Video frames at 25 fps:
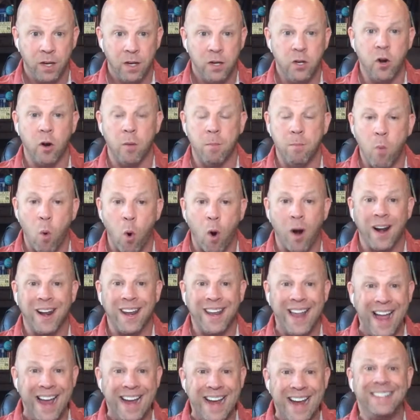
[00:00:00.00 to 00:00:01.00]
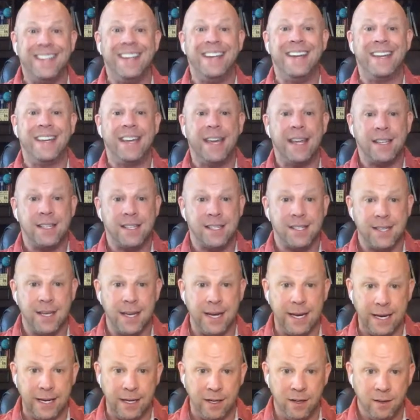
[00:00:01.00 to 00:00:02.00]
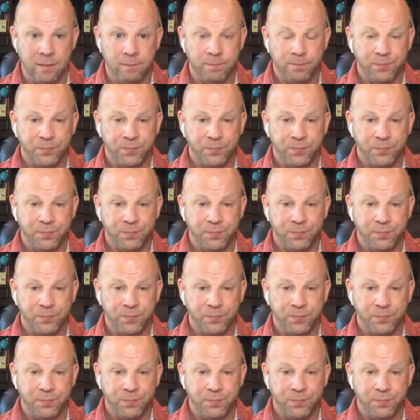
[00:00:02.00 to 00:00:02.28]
You're more likely to get seen.